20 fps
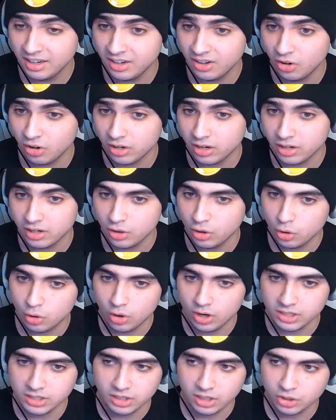Okay, Goku
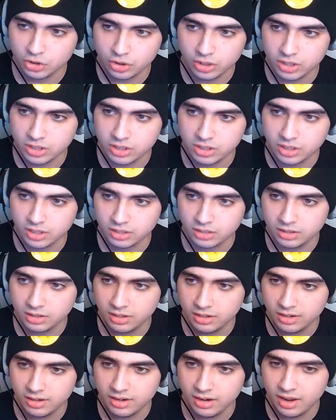has ultra instinct.
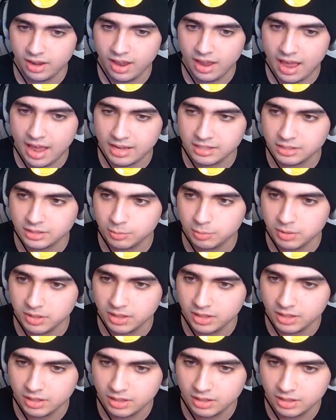It has to be.
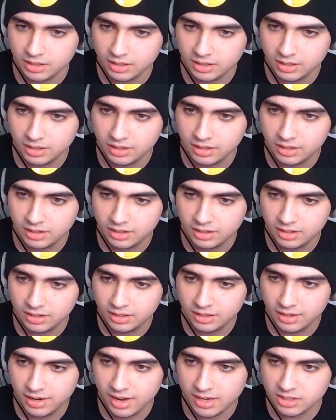
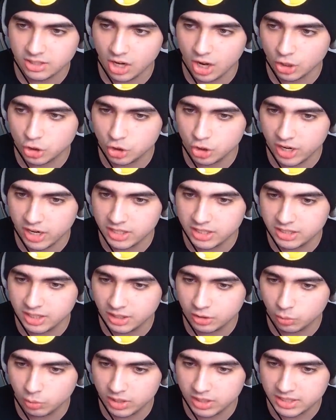He has ultra
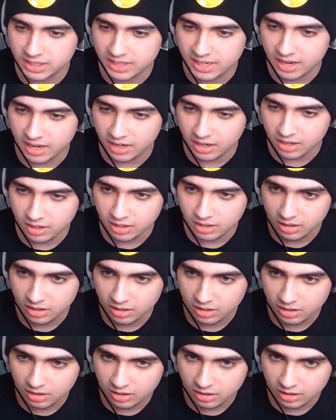instinct when he's a kid.
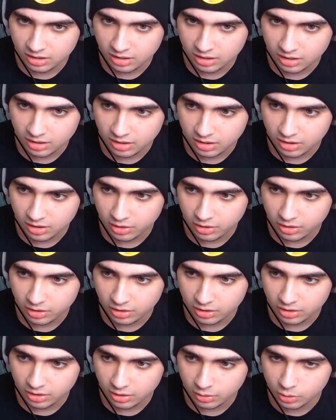
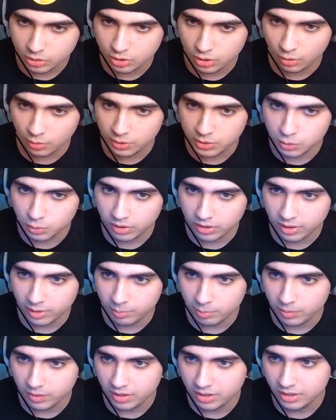It was always with
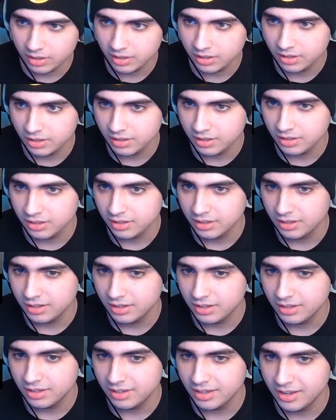him.
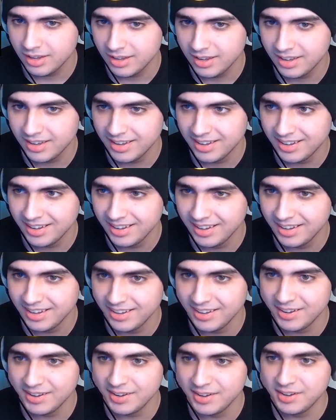Yeah?
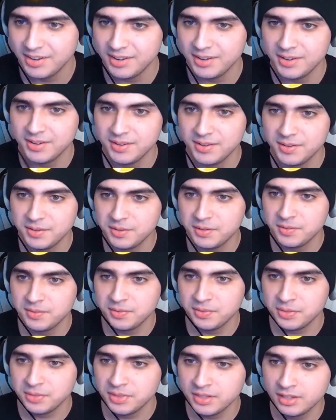What's
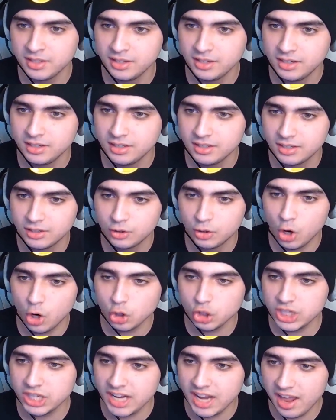all the racket about?
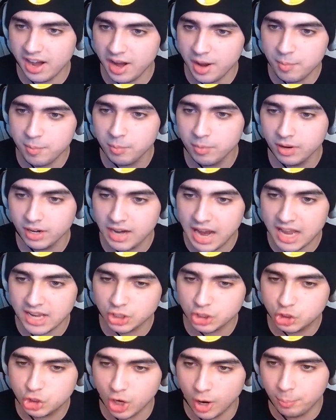Roshi, get him!
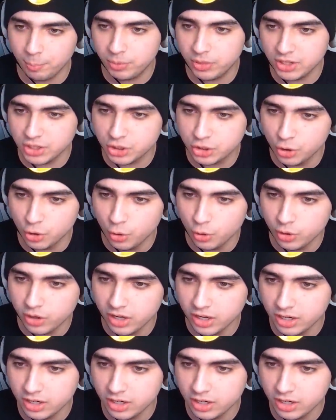Guys, jump this dude!